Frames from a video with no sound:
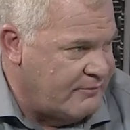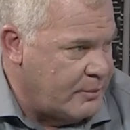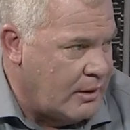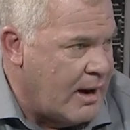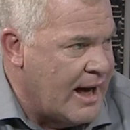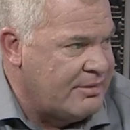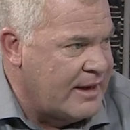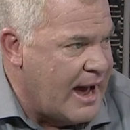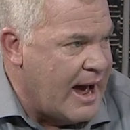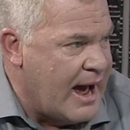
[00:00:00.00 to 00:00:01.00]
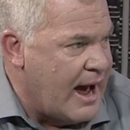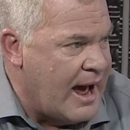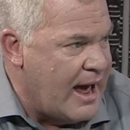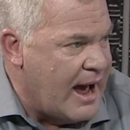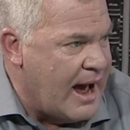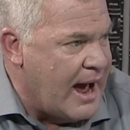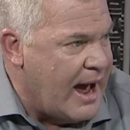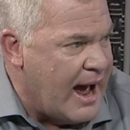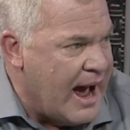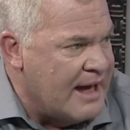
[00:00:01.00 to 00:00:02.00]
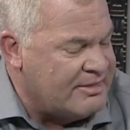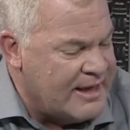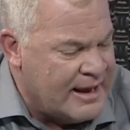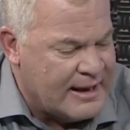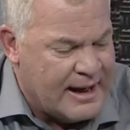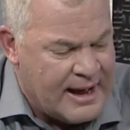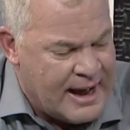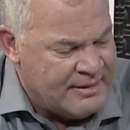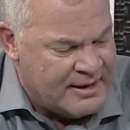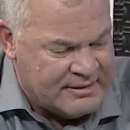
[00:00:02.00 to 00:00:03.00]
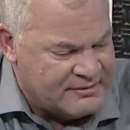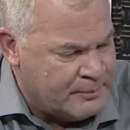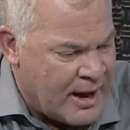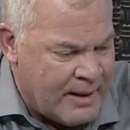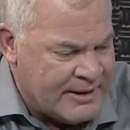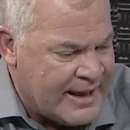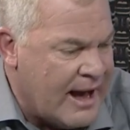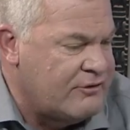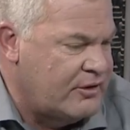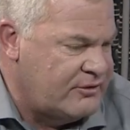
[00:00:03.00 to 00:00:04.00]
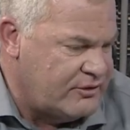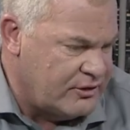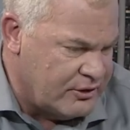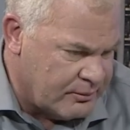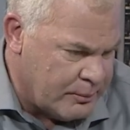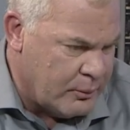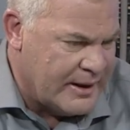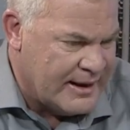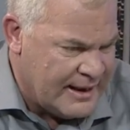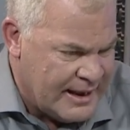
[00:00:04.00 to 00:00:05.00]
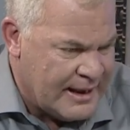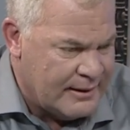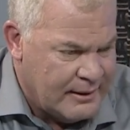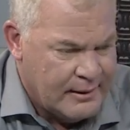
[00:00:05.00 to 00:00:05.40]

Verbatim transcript: No, it's not sustainable. You've been out there. I think this bomb and gouge, and to your point again,